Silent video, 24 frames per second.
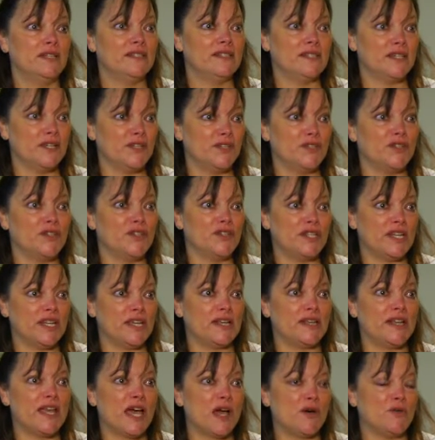to
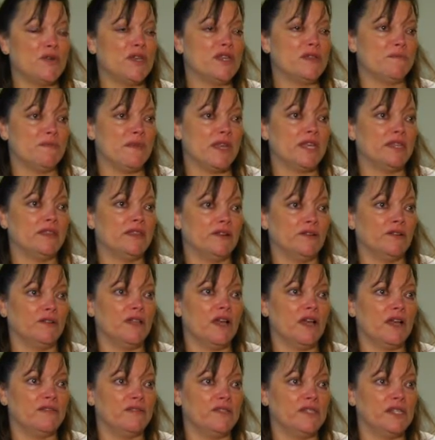understand how we can make their
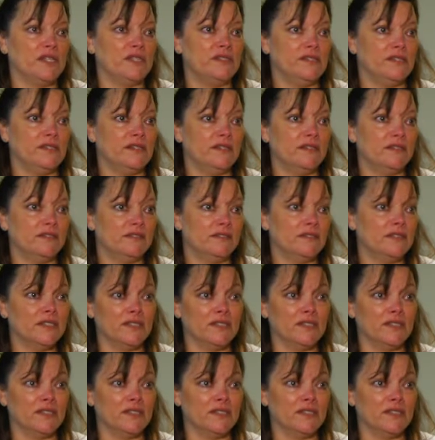lives easier?